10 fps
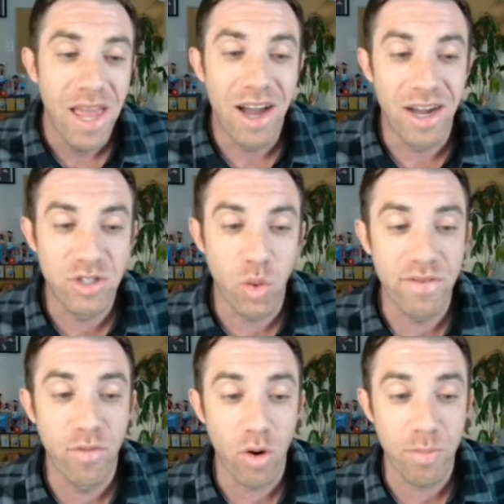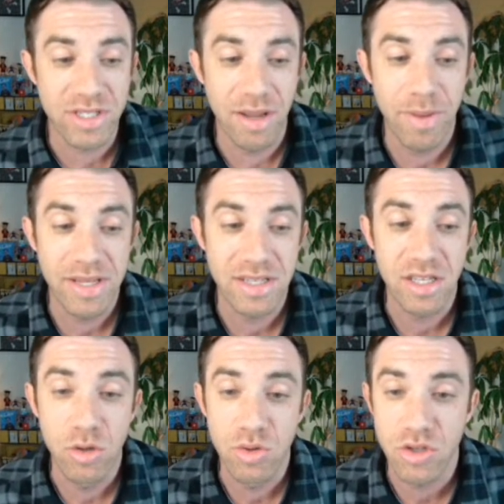24% basically
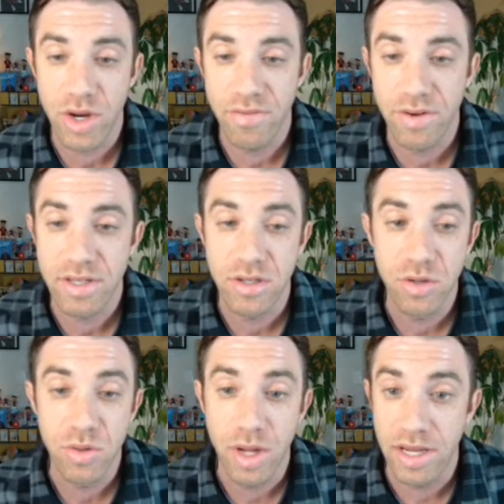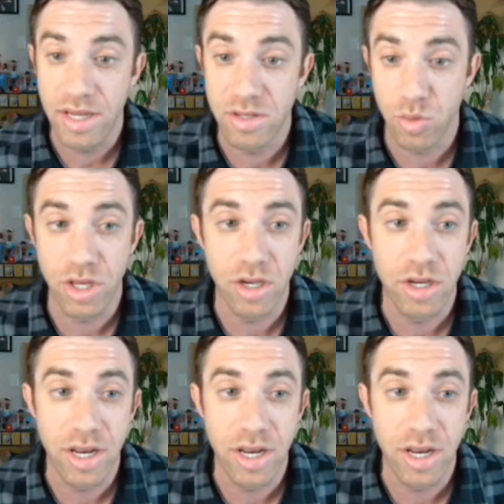usage rate for this dude is really good.